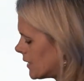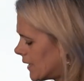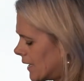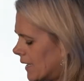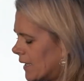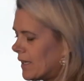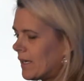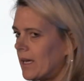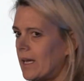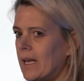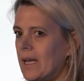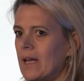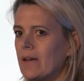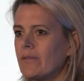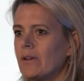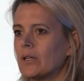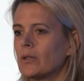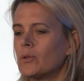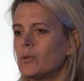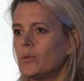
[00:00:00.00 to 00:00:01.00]
ones,
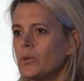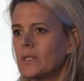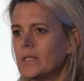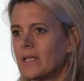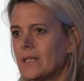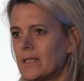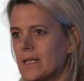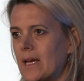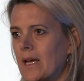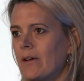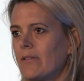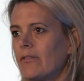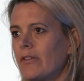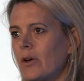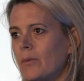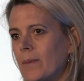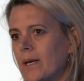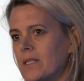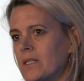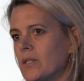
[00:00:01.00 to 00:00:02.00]
and we
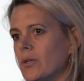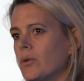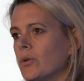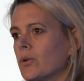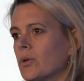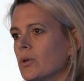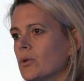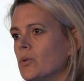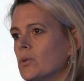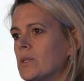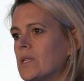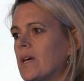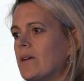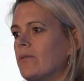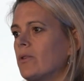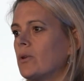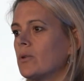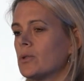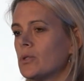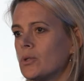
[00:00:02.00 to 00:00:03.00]
have
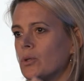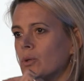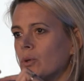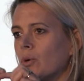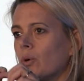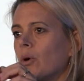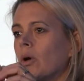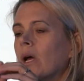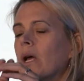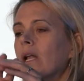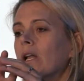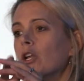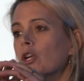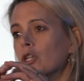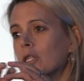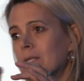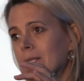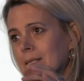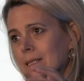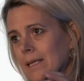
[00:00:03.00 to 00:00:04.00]
integrated with all this
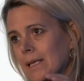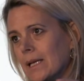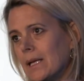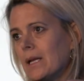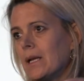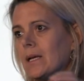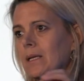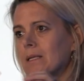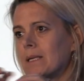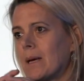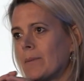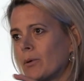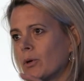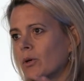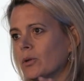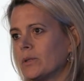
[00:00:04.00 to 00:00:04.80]
information